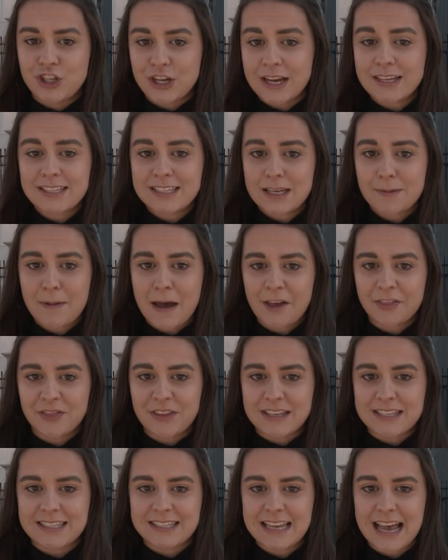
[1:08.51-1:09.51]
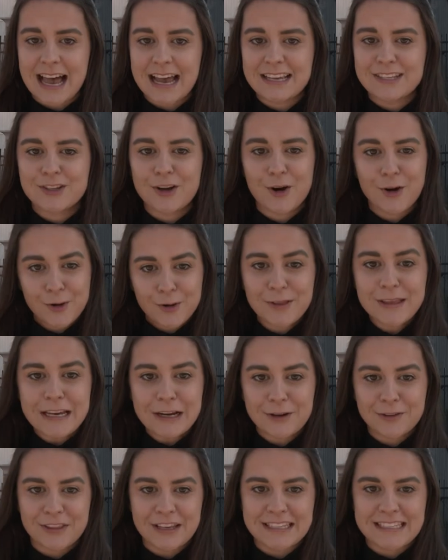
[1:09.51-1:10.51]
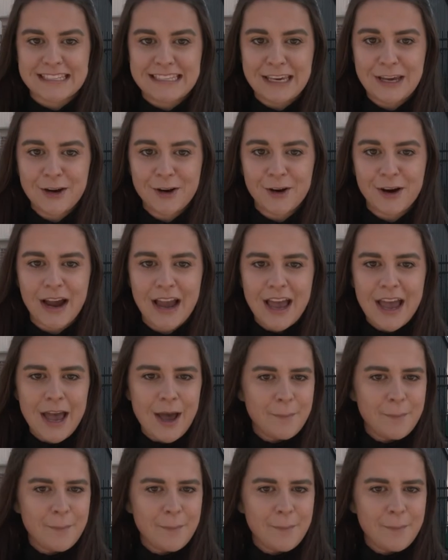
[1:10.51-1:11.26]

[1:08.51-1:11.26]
just about this size earlier this year,